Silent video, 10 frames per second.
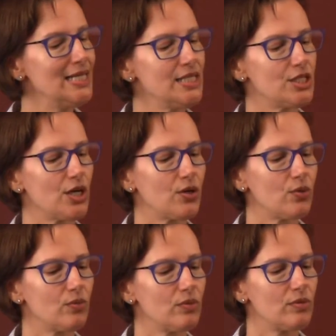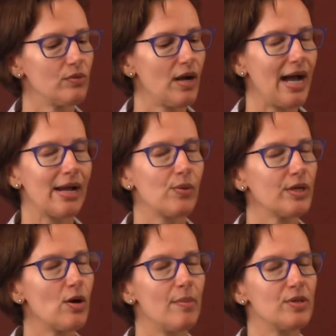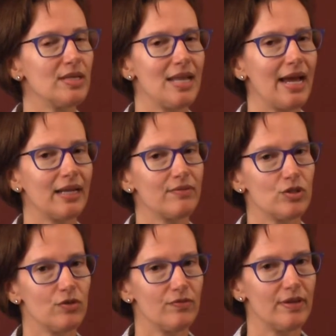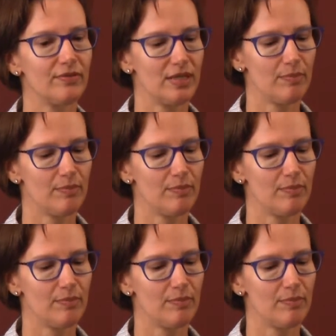So I only go up to the -250.